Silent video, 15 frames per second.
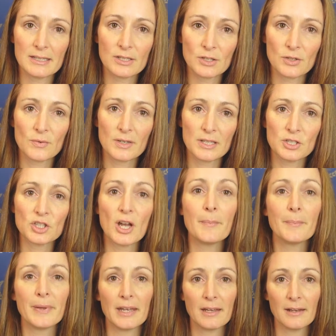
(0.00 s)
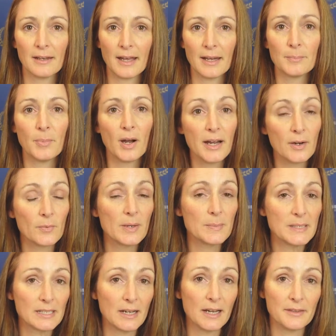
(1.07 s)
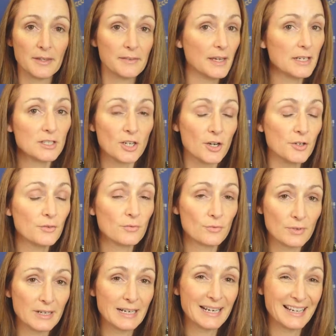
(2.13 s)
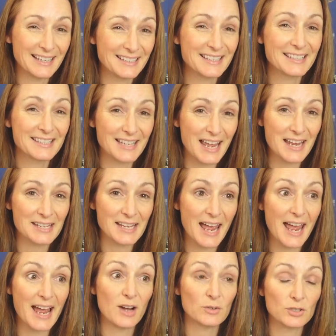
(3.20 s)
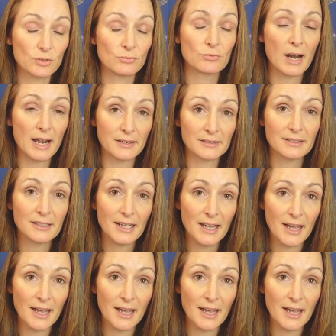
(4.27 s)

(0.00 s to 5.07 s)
do is jump in and buy a website that they don't really understand how to run.